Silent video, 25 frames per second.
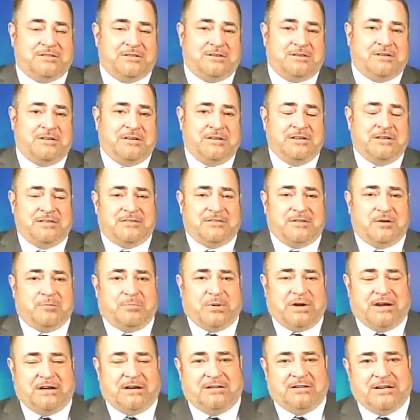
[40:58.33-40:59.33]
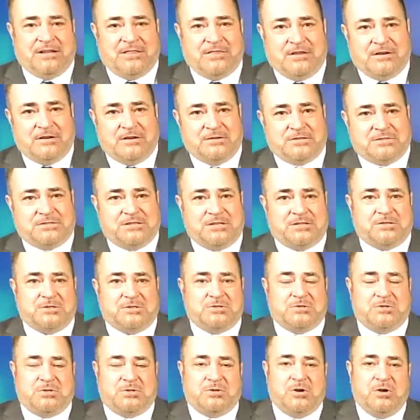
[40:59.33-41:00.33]
their parent, their
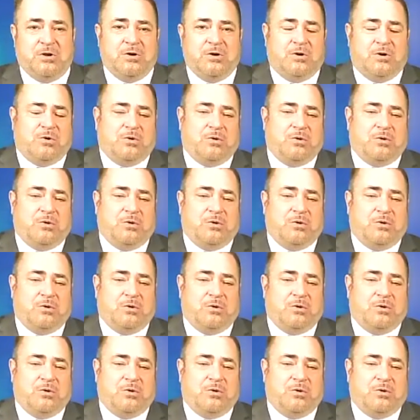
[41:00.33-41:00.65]
sister,